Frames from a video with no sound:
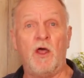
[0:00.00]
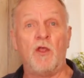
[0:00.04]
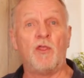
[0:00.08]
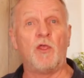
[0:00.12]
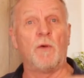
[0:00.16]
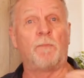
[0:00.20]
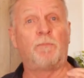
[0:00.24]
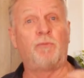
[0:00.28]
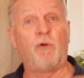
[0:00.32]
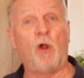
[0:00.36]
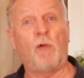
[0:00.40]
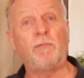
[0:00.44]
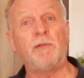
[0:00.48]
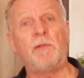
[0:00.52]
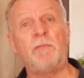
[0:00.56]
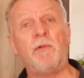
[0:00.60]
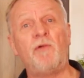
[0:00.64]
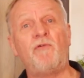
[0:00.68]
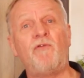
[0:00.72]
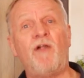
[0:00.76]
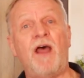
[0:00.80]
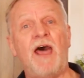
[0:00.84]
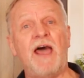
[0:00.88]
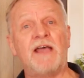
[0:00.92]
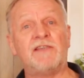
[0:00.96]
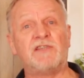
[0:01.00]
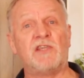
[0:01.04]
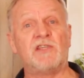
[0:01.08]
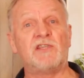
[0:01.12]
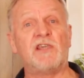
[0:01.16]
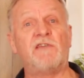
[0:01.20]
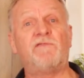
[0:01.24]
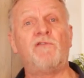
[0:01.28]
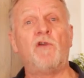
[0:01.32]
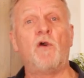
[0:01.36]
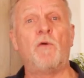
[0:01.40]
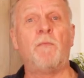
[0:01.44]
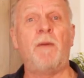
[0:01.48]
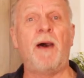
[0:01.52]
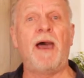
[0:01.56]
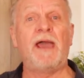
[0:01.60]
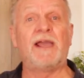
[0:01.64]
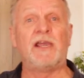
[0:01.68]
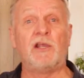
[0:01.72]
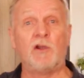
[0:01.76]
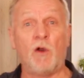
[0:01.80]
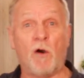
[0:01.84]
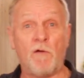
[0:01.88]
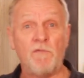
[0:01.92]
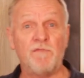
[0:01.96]
The problem arises if you're
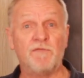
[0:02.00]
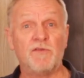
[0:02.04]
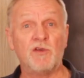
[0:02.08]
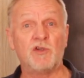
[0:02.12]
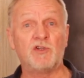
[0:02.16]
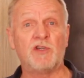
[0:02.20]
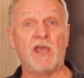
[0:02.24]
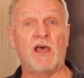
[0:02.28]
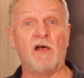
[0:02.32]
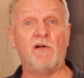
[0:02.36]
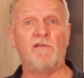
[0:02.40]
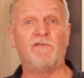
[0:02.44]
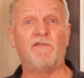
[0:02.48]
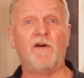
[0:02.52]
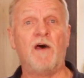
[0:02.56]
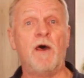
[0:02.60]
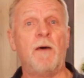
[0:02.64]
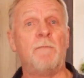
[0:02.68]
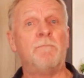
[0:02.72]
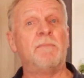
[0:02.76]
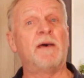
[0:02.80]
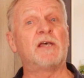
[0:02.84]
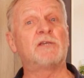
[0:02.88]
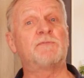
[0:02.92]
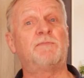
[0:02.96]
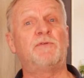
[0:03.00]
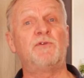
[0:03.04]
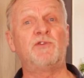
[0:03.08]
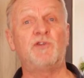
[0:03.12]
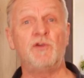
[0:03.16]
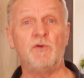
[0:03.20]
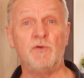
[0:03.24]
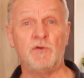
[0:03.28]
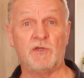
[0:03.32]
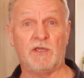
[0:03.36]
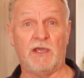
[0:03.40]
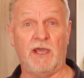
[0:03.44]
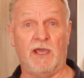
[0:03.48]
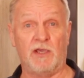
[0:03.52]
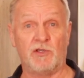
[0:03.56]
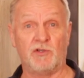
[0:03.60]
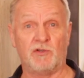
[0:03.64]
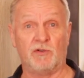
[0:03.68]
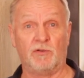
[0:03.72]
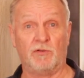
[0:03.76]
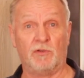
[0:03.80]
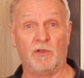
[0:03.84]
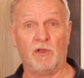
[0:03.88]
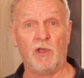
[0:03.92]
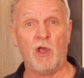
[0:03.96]
buying an off-the-shelf mass-produced
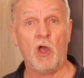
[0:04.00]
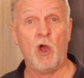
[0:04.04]
kitchen